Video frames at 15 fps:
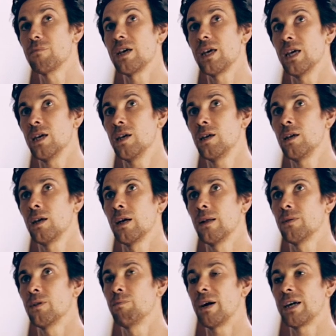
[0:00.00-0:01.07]
me,
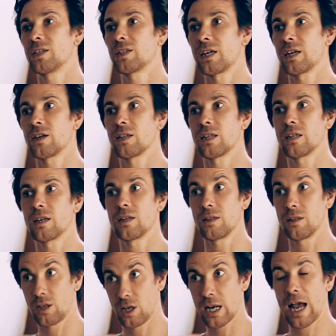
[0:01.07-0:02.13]
the best thing
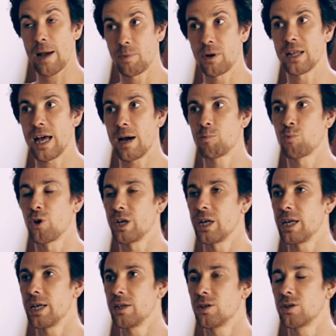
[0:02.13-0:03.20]
can happen at that
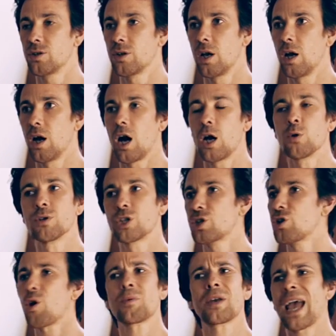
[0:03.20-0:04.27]
point is I almost
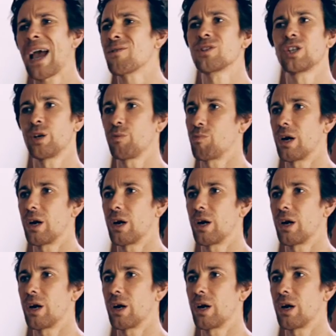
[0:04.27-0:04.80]
stop counting